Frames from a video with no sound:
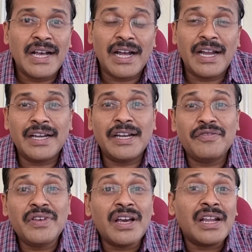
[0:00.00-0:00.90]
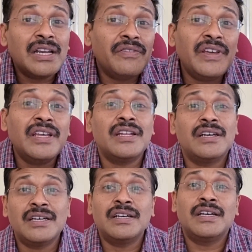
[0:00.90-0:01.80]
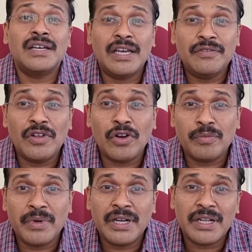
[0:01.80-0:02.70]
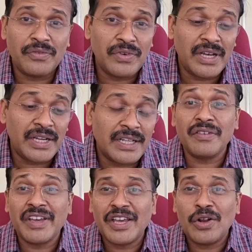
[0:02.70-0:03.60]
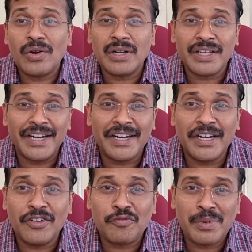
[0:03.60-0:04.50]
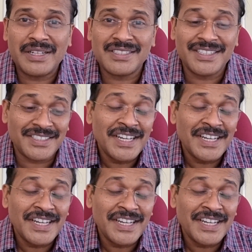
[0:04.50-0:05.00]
And we are living in an environment where we cannot get rid of plastics.